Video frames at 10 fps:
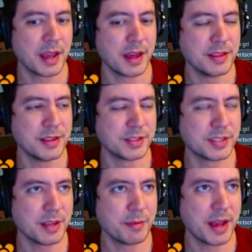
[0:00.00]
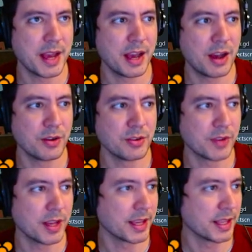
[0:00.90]
then somehow you've
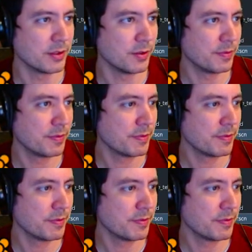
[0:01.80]
got like a little...